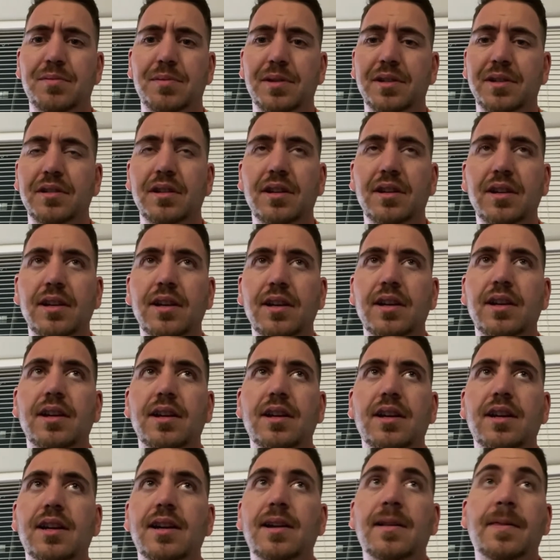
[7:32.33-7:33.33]
but
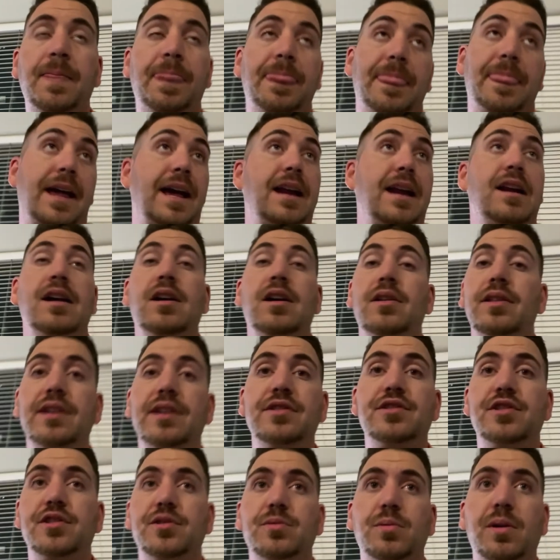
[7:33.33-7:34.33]
I don't know.
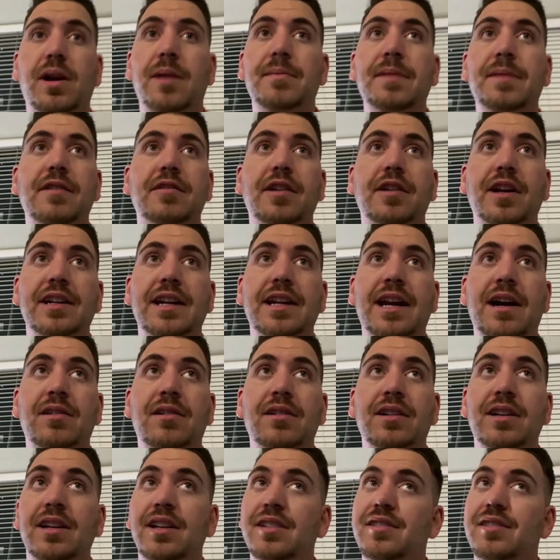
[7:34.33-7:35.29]
That's just where I'm at right now.